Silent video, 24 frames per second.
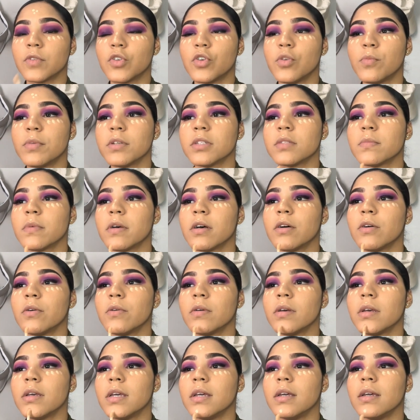cupid's bow,
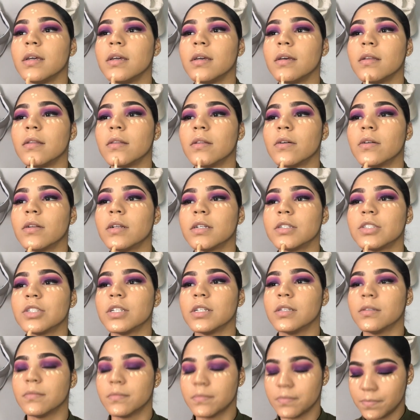and on our chin.